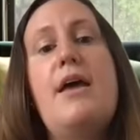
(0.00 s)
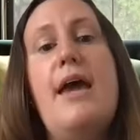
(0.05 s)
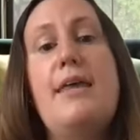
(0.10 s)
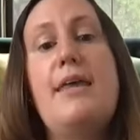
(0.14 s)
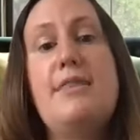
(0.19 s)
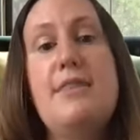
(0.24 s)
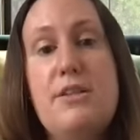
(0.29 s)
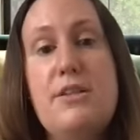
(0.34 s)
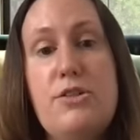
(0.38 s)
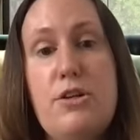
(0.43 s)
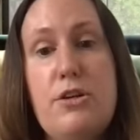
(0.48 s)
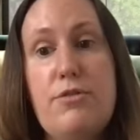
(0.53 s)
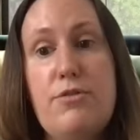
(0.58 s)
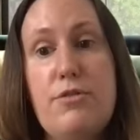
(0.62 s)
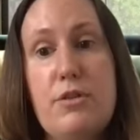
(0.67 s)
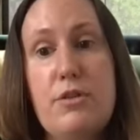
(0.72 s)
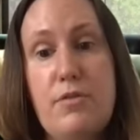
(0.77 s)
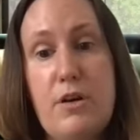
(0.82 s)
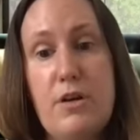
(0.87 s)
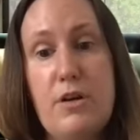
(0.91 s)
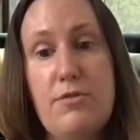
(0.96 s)
And this year, for
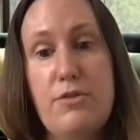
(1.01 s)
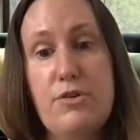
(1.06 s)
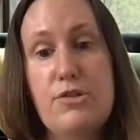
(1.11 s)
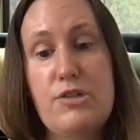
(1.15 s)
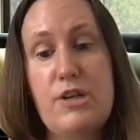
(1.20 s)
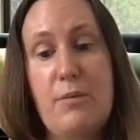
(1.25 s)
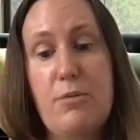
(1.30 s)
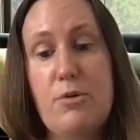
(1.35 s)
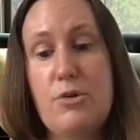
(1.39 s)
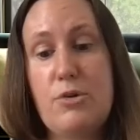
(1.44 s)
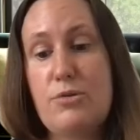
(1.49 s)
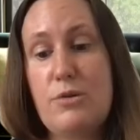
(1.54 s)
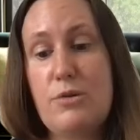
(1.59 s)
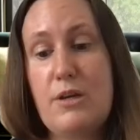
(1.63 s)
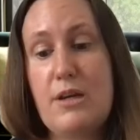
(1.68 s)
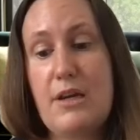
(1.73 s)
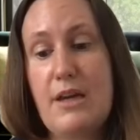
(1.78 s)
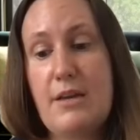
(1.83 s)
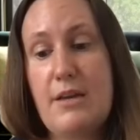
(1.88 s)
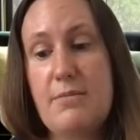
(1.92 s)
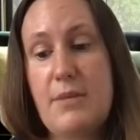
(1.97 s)
the very first time, we're
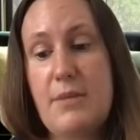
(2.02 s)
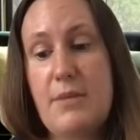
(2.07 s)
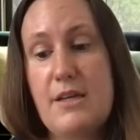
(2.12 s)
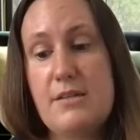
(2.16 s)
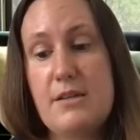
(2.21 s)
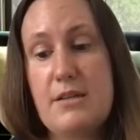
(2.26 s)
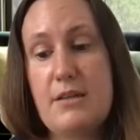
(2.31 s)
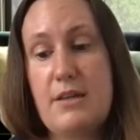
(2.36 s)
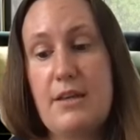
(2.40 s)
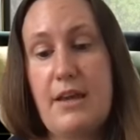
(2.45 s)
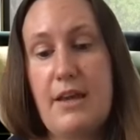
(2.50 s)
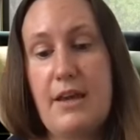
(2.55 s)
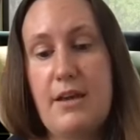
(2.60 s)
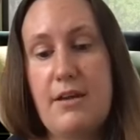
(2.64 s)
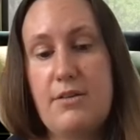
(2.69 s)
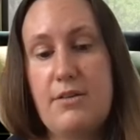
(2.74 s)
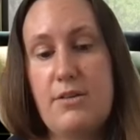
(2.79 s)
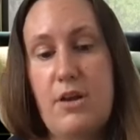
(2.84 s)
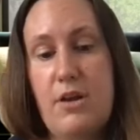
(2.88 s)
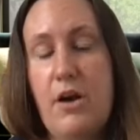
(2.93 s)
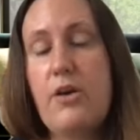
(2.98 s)
doing it basically
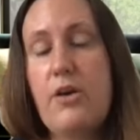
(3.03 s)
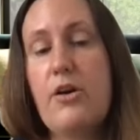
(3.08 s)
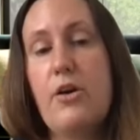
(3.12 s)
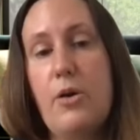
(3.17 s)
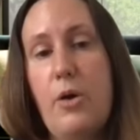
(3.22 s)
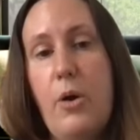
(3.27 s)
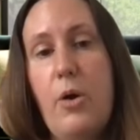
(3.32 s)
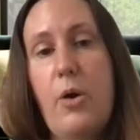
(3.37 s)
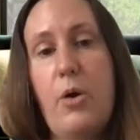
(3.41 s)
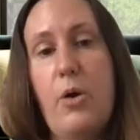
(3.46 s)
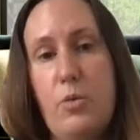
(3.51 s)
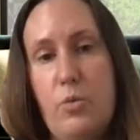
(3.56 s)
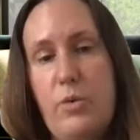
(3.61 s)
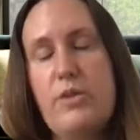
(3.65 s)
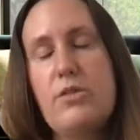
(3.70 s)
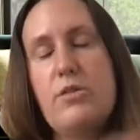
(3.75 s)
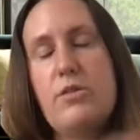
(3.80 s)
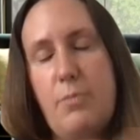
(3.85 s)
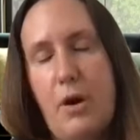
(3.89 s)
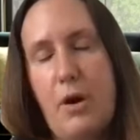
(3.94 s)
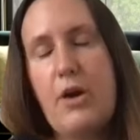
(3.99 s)
on our own
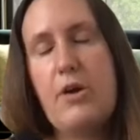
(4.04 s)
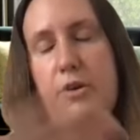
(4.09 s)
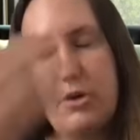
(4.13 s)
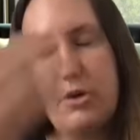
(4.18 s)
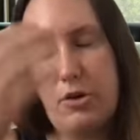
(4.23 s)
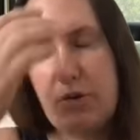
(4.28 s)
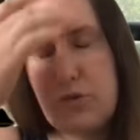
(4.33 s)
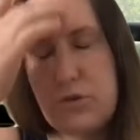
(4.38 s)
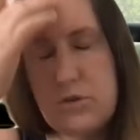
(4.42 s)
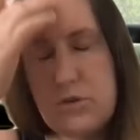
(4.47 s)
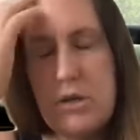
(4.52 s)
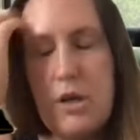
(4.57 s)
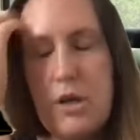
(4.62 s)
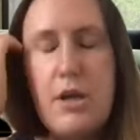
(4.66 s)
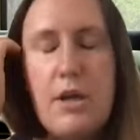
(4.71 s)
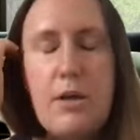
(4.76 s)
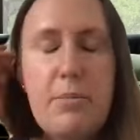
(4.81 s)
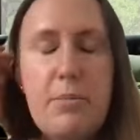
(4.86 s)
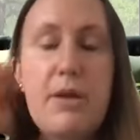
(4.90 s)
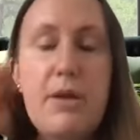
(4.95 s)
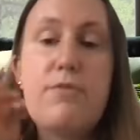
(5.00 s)
with partners,
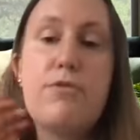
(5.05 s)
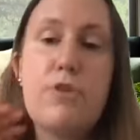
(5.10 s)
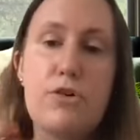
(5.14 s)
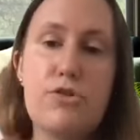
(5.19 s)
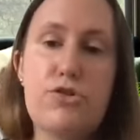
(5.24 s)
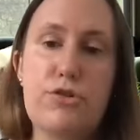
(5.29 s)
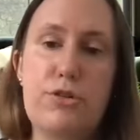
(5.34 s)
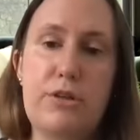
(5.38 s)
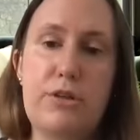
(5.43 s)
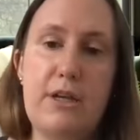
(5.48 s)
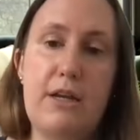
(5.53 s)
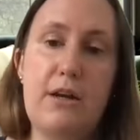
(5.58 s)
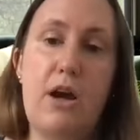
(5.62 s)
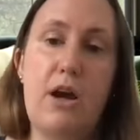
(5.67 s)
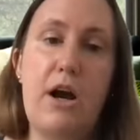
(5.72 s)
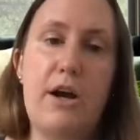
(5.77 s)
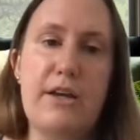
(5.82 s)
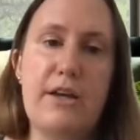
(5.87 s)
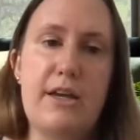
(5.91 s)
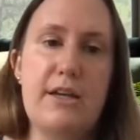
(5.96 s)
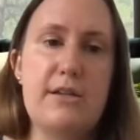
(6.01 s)
but virtually in
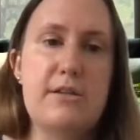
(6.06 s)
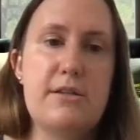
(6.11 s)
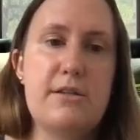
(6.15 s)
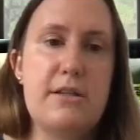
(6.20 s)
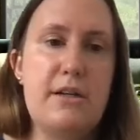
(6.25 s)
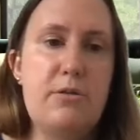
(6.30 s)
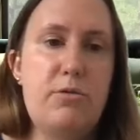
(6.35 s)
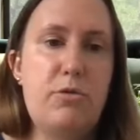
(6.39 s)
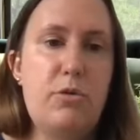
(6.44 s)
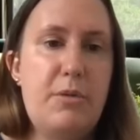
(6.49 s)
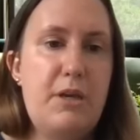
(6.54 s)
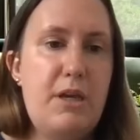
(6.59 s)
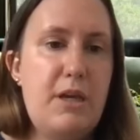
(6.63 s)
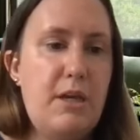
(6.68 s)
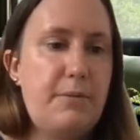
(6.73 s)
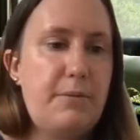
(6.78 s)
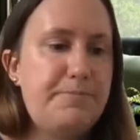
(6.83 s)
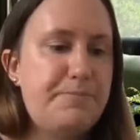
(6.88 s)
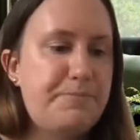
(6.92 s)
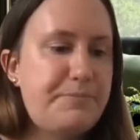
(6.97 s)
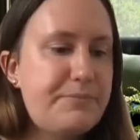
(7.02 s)
August. And it will
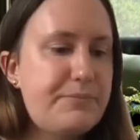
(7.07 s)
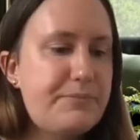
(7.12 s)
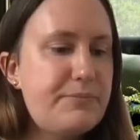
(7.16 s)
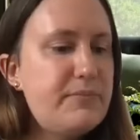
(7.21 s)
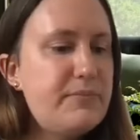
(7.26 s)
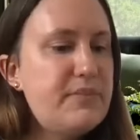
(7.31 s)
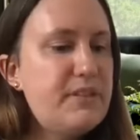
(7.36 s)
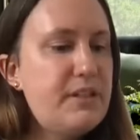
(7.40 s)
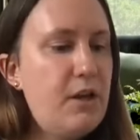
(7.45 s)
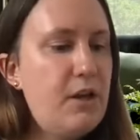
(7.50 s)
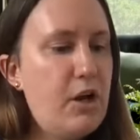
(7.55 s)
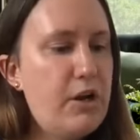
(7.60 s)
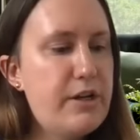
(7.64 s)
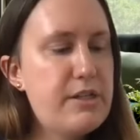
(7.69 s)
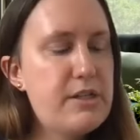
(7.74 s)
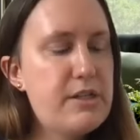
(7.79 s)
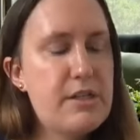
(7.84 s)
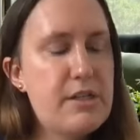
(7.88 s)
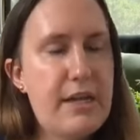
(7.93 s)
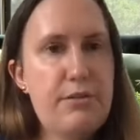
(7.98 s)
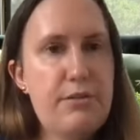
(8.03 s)
be
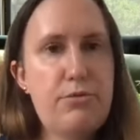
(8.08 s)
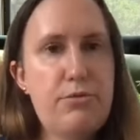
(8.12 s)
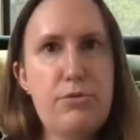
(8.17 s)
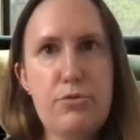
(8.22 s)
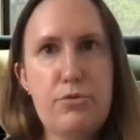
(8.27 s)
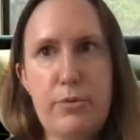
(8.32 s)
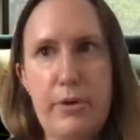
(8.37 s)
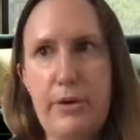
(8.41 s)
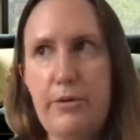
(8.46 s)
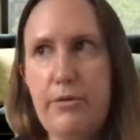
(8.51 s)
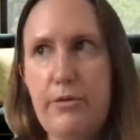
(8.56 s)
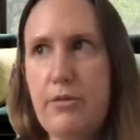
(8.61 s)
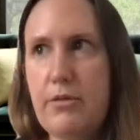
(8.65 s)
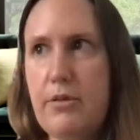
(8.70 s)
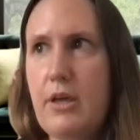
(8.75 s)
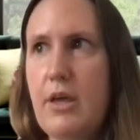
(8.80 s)
August 10th through 12th.